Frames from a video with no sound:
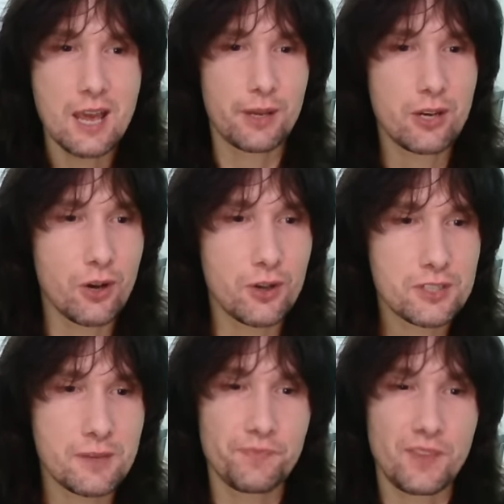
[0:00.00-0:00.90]

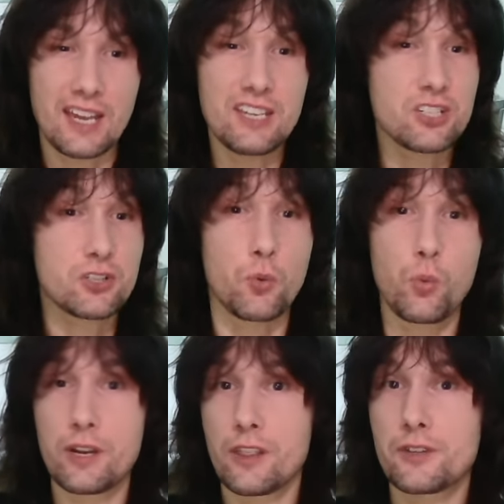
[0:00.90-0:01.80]
because he's just got
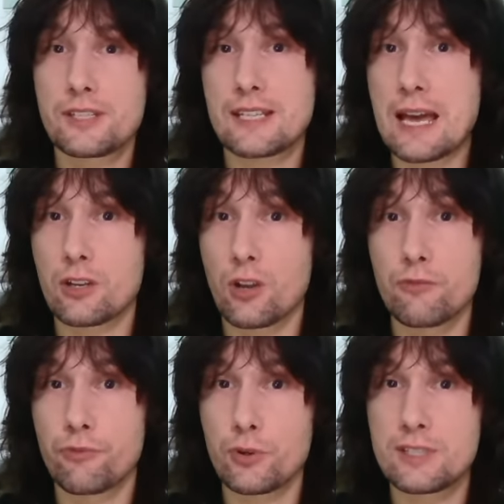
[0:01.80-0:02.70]
one of those
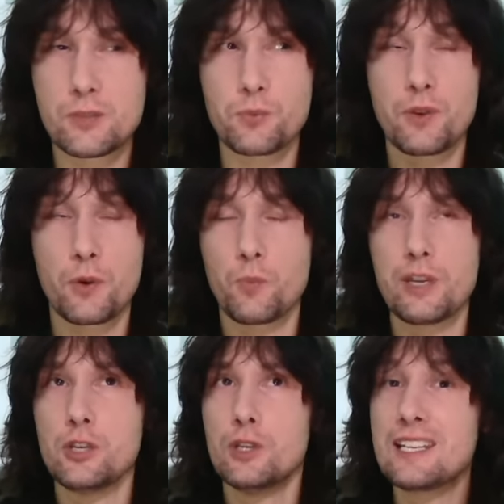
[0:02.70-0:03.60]
standalone voices that
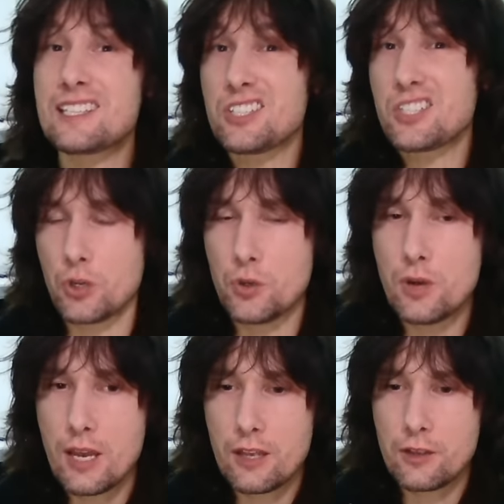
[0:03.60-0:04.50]
when you listen
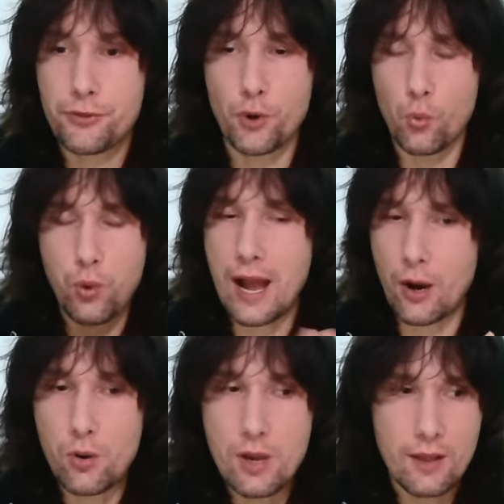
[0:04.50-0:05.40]
to, you thought,
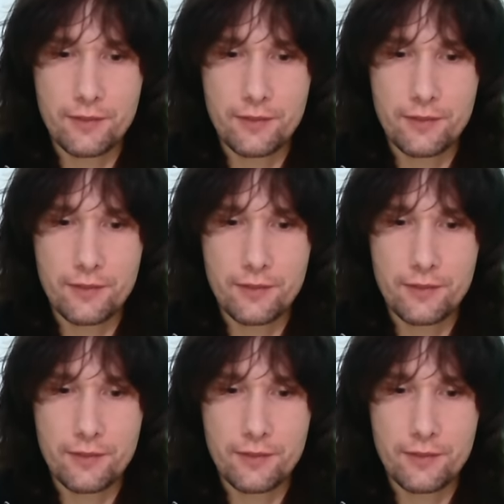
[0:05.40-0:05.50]
wow,